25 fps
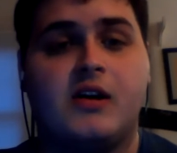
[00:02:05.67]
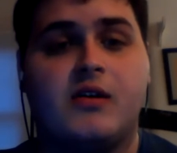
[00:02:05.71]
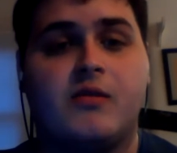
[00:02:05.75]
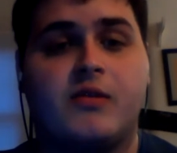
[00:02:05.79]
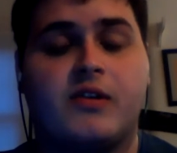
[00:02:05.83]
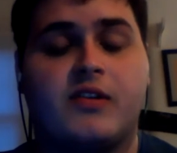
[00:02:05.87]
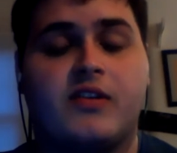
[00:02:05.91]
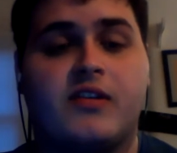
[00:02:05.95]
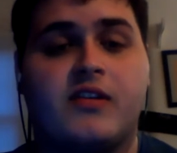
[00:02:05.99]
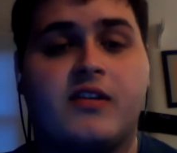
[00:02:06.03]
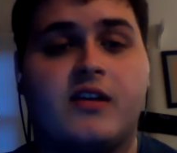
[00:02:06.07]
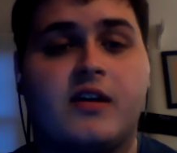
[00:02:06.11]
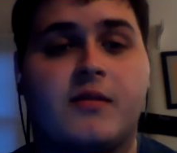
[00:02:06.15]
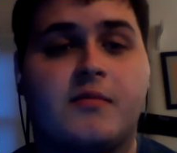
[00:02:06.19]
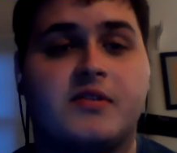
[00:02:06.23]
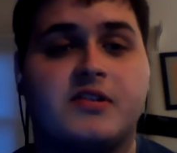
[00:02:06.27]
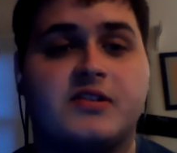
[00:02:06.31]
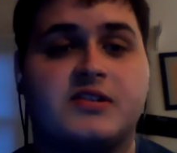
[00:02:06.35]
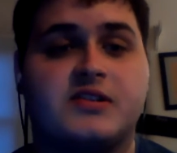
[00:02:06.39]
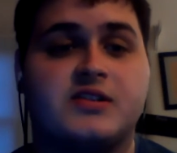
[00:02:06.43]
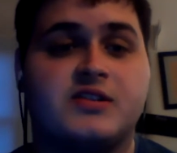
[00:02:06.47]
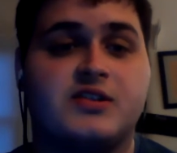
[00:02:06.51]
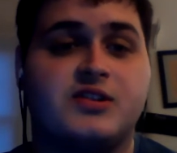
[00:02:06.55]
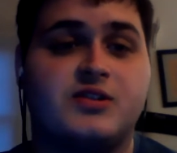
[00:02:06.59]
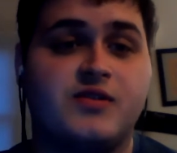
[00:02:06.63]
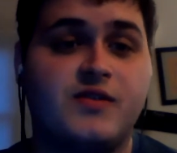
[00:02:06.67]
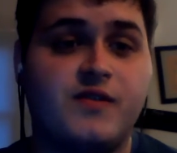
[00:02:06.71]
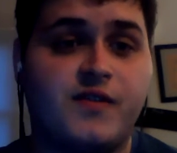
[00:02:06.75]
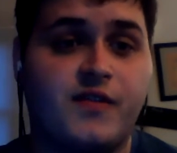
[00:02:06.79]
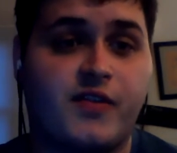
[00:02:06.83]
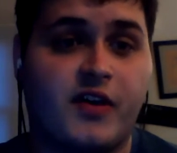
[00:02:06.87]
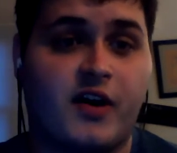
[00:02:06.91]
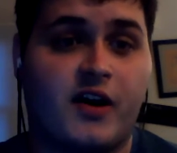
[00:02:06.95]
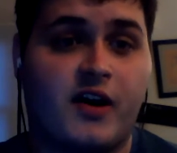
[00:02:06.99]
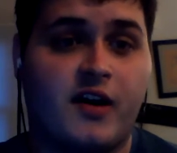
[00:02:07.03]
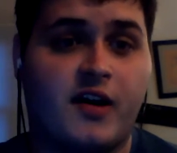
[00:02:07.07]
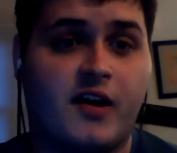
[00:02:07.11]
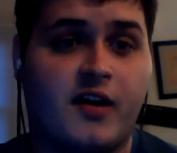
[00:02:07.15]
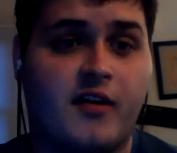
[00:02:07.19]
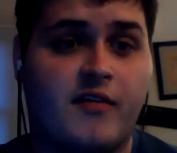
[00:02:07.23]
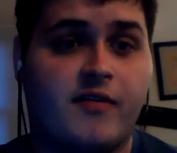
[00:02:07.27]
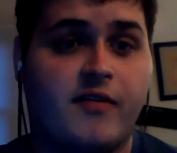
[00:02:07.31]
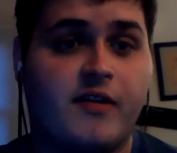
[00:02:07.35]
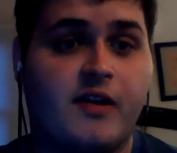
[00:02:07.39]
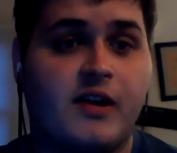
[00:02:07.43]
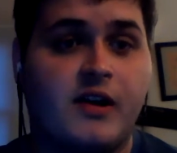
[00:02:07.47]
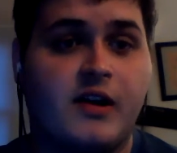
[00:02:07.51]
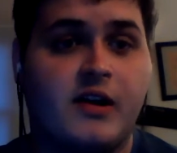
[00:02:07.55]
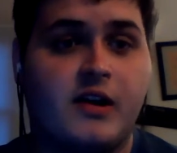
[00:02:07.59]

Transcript: with numbers that you've thought of,